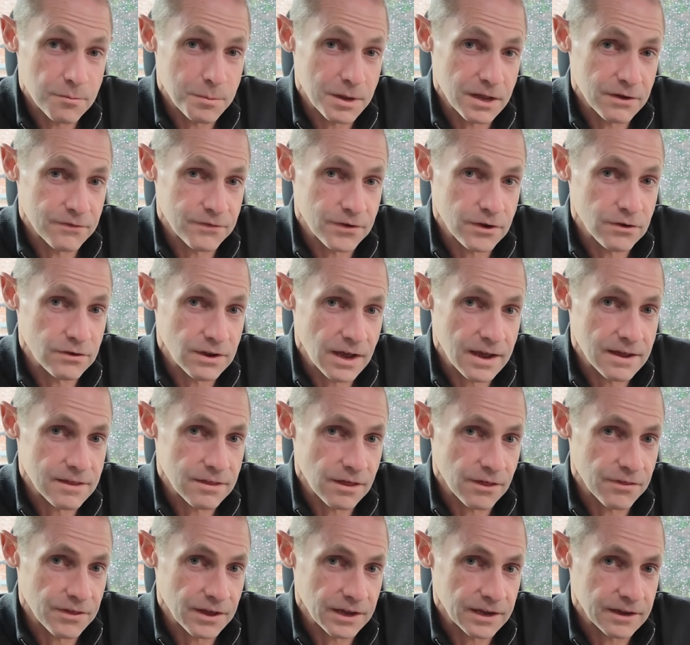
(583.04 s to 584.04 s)
be a few days,
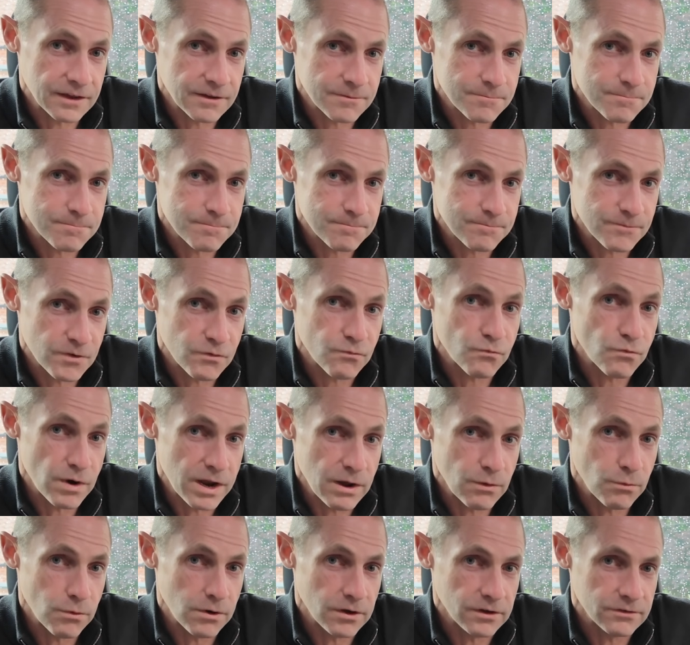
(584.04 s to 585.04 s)
I think.
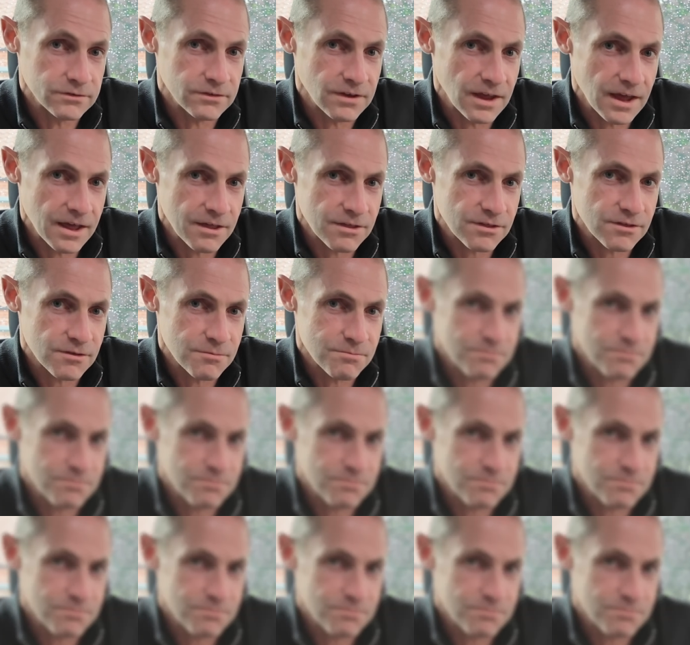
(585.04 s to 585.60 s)
Real world test.